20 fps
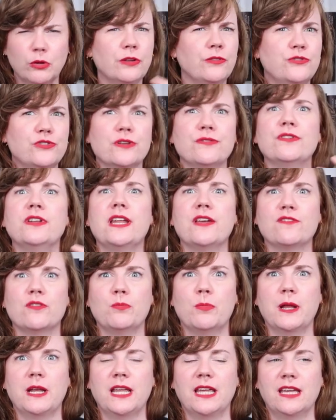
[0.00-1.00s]
of driven
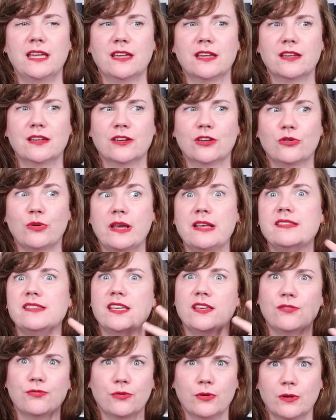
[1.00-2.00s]
everybody
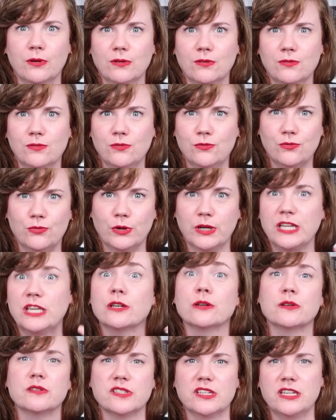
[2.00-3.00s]
crazy for
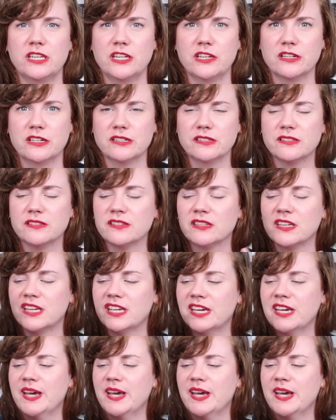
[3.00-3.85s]
years and years.